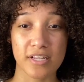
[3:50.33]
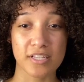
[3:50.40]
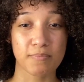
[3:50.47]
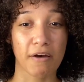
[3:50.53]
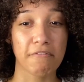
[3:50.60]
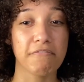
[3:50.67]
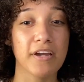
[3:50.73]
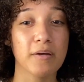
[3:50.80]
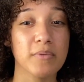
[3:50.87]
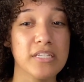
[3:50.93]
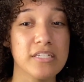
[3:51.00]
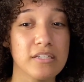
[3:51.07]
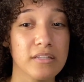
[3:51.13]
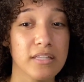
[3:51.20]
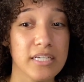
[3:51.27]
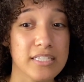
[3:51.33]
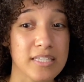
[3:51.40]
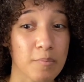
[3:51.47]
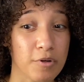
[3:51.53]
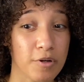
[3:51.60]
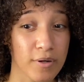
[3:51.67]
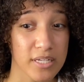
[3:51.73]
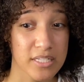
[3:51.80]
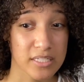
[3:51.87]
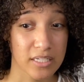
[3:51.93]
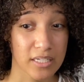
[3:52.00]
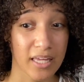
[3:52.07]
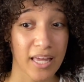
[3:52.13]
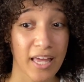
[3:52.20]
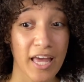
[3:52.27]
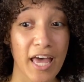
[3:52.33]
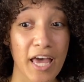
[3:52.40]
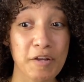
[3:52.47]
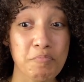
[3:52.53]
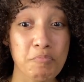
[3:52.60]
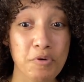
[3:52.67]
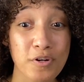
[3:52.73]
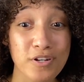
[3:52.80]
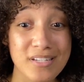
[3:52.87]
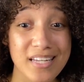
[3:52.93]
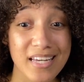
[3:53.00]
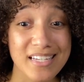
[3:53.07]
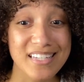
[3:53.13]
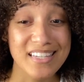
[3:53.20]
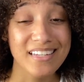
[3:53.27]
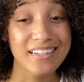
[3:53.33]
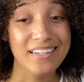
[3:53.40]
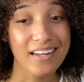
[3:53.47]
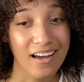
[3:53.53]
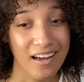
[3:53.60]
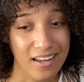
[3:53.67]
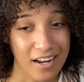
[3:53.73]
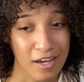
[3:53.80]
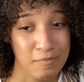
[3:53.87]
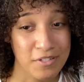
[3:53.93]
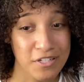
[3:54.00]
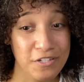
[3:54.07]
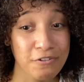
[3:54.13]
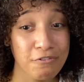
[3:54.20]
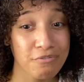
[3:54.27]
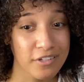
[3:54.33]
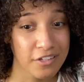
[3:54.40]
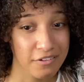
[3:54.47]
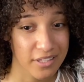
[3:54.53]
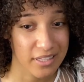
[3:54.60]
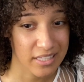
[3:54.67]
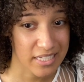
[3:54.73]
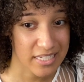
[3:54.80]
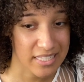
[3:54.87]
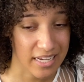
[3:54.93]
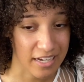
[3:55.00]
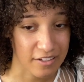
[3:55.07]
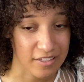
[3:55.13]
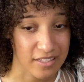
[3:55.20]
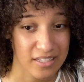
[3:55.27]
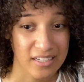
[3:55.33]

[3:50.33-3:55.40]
my family still thinks I'm crazy, and more days than not, I'm still figuring things out.